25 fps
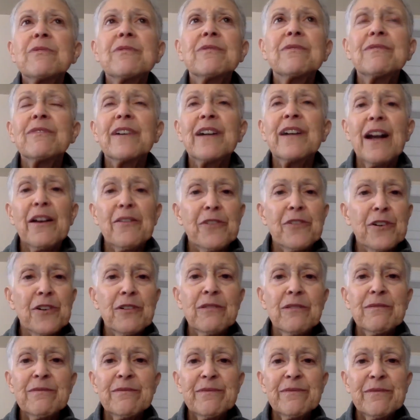
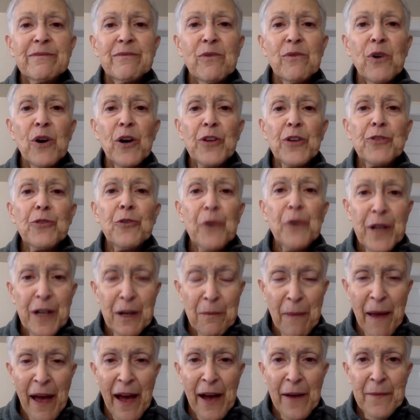whatever we're annoyed
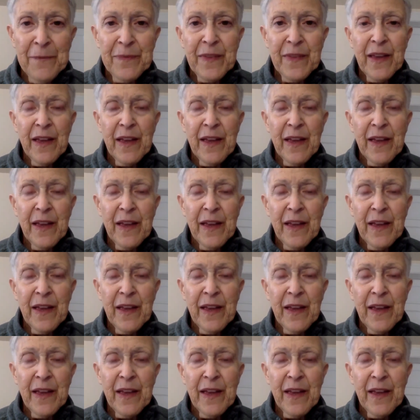about.